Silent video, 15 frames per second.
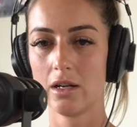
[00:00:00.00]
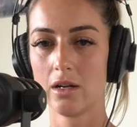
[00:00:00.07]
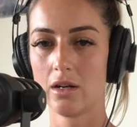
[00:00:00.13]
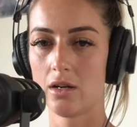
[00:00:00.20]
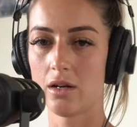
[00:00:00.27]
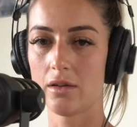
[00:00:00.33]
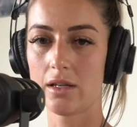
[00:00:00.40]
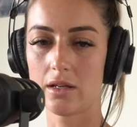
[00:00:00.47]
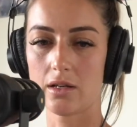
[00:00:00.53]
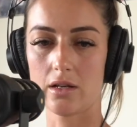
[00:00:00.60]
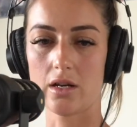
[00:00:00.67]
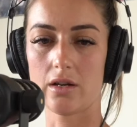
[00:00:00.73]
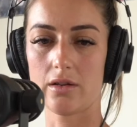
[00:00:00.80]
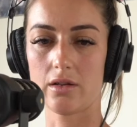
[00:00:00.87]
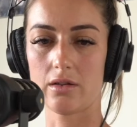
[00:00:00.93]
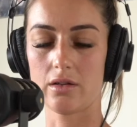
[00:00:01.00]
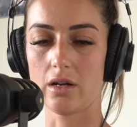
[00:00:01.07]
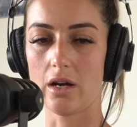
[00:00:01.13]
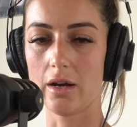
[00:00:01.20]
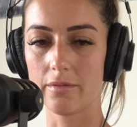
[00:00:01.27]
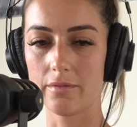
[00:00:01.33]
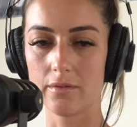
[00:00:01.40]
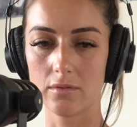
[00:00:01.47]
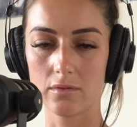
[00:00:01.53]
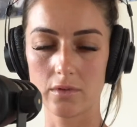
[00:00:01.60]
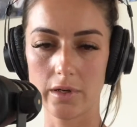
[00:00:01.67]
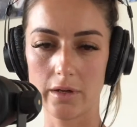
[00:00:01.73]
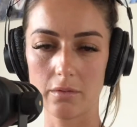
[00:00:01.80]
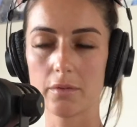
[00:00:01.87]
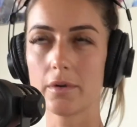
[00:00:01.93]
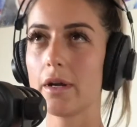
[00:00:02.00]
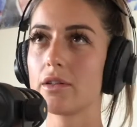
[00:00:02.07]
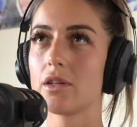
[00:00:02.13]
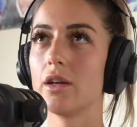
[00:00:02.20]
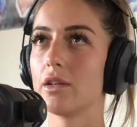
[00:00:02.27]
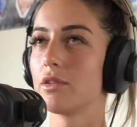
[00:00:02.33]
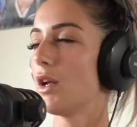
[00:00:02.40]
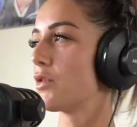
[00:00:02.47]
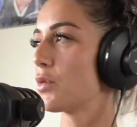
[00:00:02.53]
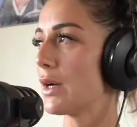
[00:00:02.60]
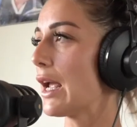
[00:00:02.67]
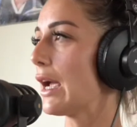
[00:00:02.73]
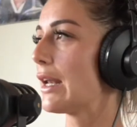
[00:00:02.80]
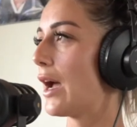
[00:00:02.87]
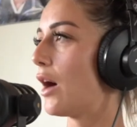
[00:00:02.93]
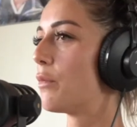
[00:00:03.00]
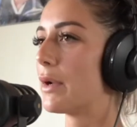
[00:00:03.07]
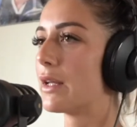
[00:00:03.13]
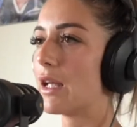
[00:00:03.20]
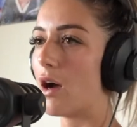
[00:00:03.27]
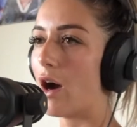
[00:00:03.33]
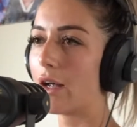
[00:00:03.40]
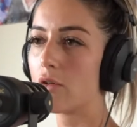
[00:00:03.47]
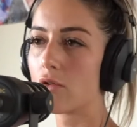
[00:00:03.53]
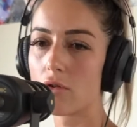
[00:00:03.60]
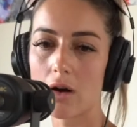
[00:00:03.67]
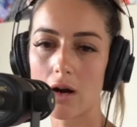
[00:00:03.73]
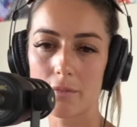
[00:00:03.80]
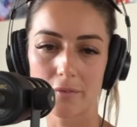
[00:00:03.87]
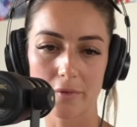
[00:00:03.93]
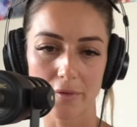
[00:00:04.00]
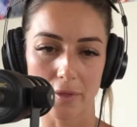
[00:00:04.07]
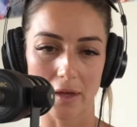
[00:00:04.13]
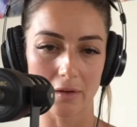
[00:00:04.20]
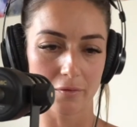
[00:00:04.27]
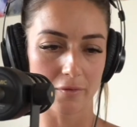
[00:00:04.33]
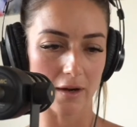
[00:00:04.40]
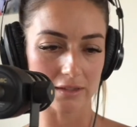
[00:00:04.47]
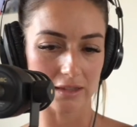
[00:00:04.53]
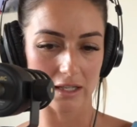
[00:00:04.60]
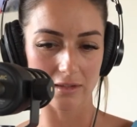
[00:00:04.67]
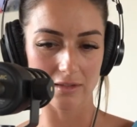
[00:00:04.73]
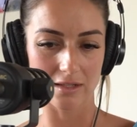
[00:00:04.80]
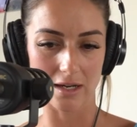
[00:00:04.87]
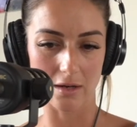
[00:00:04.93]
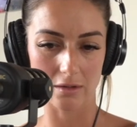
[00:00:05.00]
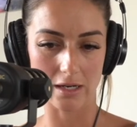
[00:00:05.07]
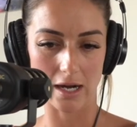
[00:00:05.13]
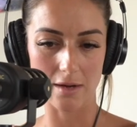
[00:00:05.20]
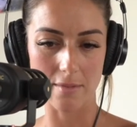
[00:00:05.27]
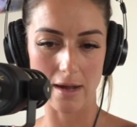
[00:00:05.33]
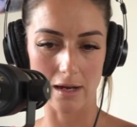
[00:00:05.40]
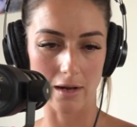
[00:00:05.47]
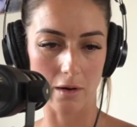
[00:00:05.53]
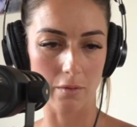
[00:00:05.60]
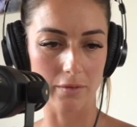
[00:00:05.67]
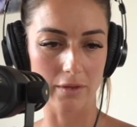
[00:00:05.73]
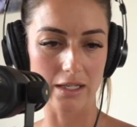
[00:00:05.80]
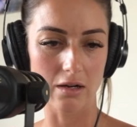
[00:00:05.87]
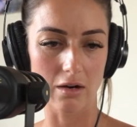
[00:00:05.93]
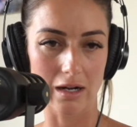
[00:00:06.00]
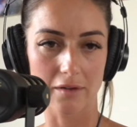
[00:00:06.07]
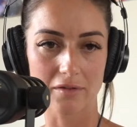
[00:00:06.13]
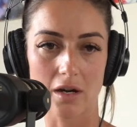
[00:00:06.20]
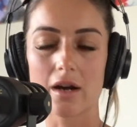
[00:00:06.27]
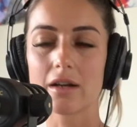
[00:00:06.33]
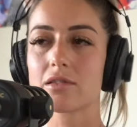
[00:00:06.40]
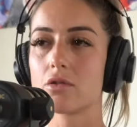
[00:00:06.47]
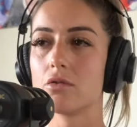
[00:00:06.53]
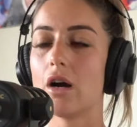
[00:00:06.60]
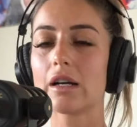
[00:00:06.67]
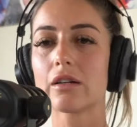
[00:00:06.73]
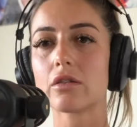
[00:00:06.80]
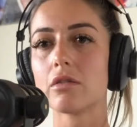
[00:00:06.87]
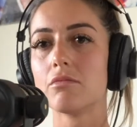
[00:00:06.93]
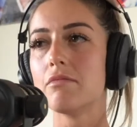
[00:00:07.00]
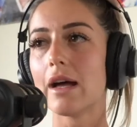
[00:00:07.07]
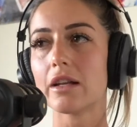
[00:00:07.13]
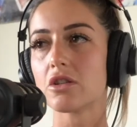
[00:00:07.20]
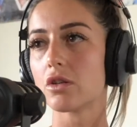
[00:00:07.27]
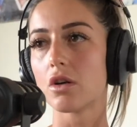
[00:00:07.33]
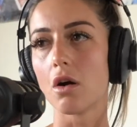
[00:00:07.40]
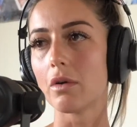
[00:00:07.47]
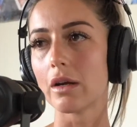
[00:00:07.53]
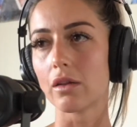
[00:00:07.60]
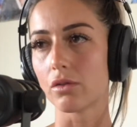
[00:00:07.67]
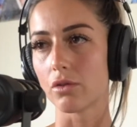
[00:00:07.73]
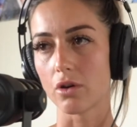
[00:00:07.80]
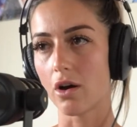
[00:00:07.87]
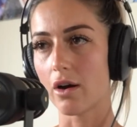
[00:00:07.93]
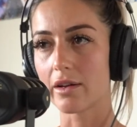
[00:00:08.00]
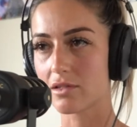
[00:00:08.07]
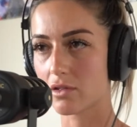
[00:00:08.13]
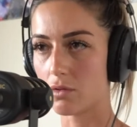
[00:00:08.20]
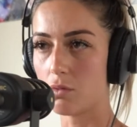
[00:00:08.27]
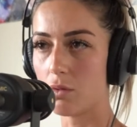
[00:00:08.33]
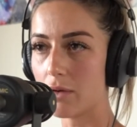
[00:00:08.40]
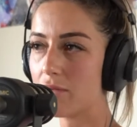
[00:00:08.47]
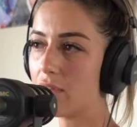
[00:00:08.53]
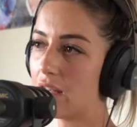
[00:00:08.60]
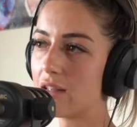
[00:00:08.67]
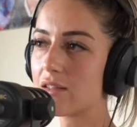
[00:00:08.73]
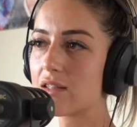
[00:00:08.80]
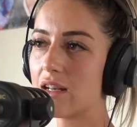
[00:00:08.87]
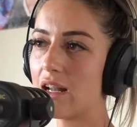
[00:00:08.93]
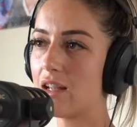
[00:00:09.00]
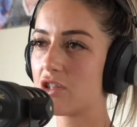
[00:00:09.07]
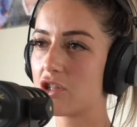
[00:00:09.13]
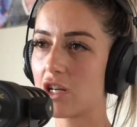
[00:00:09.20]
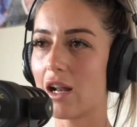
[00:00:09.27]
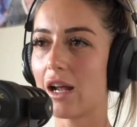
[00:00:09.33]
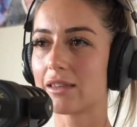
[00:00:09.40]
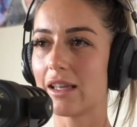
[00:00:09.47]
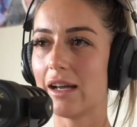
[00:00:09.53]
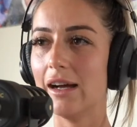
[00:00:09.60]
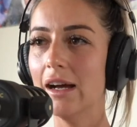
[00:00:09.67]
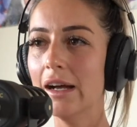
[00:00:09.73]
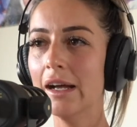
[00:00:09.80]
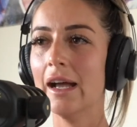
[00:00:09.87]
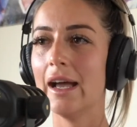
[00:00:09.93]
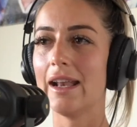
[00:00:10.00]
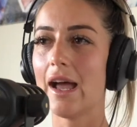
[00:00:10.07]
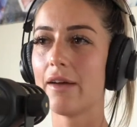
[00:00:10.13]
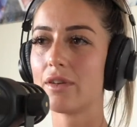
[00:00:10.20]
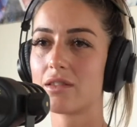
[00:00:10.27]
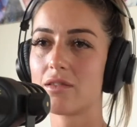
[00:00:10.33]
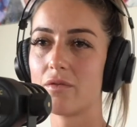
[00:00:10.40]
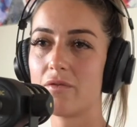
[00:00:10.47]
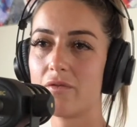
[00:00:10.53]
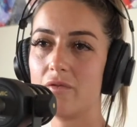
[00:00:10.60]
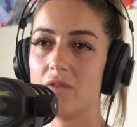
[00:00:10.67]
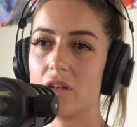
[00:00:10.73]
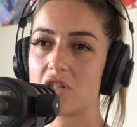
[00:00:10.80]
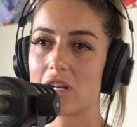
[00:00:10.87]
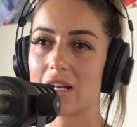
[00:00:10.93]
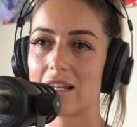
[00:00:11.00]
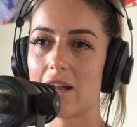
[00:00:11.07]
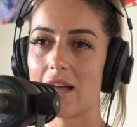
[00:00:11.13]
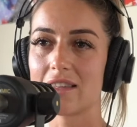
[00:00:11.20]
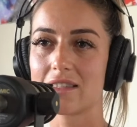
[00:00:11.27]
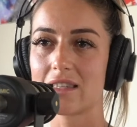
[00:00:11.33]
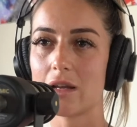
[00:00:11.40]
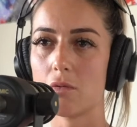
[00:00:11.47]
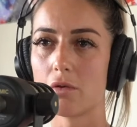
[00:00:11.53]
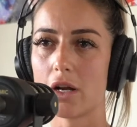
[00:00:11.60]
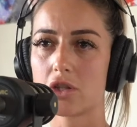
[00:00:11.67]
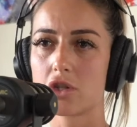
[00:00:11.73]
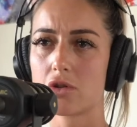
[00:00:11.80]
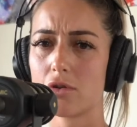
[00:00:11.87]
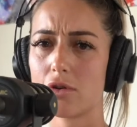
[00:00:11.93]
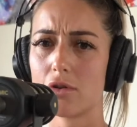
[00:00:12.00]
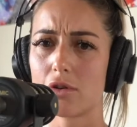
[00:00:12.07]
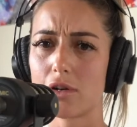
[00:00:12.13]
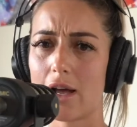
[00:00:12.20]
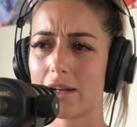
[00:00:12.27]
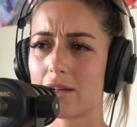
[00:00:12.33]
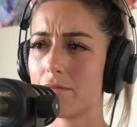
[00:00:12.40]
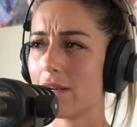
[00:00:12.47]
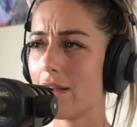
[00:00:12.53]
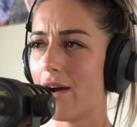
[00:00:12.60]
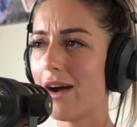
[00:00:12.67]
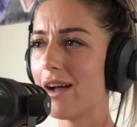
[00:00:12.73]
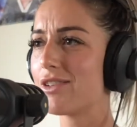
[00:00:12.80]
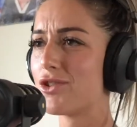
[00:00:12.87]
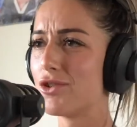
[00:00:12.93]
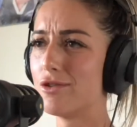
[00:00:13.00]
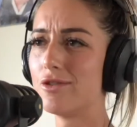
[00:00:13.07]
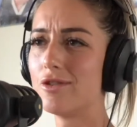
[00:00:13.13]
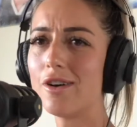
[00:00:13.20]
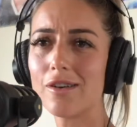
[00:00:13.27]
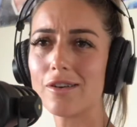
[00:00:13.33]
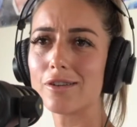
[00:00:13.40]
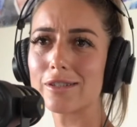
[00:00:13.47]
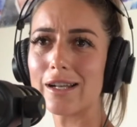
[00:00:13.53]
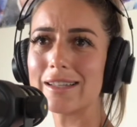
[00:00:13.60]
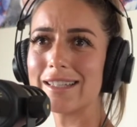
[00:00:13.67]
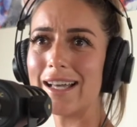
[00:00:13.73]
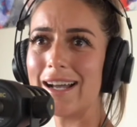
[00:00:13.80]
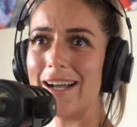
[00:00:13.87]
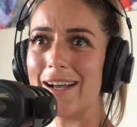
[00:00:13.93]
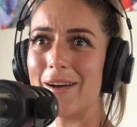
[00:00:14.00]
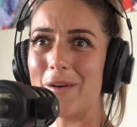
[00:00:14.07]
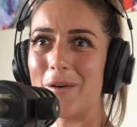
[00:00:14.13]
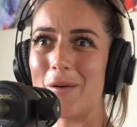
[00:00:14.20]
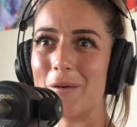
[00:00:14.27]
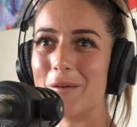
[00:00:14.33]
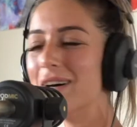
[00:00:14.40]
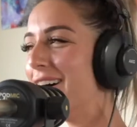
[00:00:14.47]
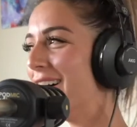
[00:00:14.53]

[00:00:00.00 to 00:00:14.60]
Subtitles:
I think I'm 28 now, but I grew up, thank fuck the internet came out like the year I left high school. I couldn't imagine going through high school with the internet and shit like that, and having to visually like see what I should look like and be like, I do not look like that at all.